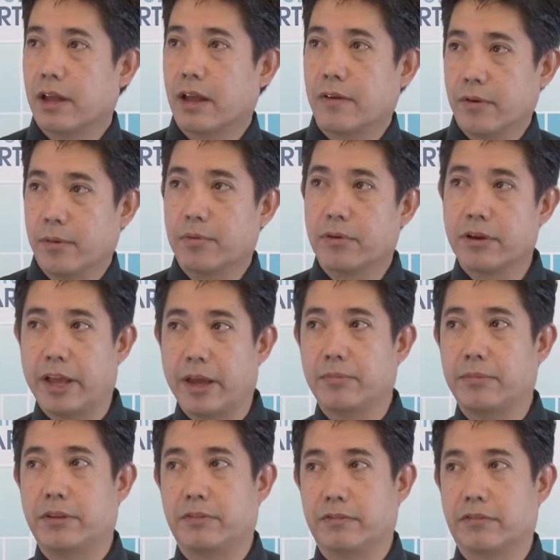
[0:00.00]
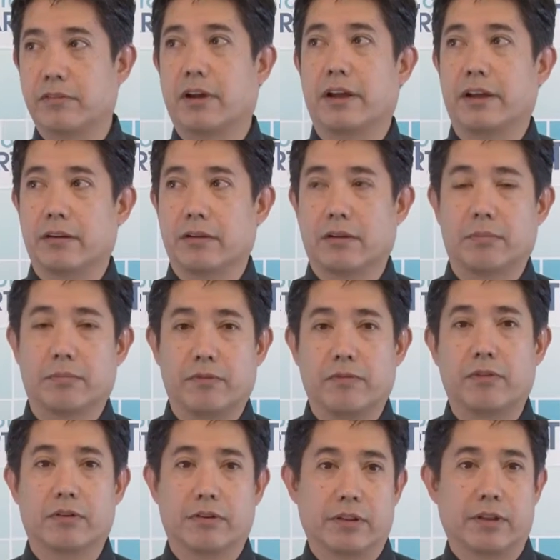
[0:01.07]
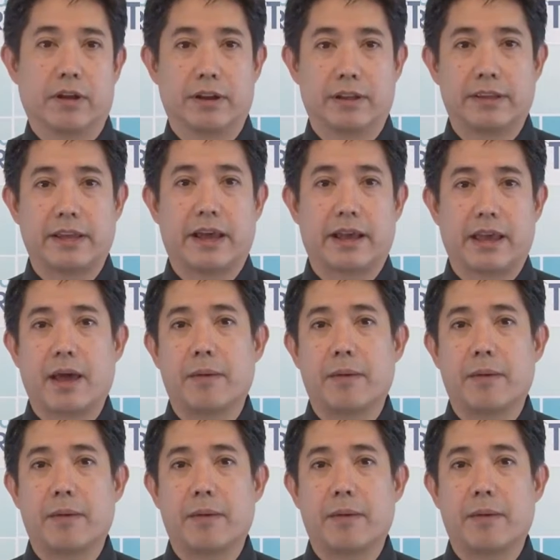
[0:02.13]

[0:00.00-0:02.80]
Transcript: kind of a preemptive strike or before an attack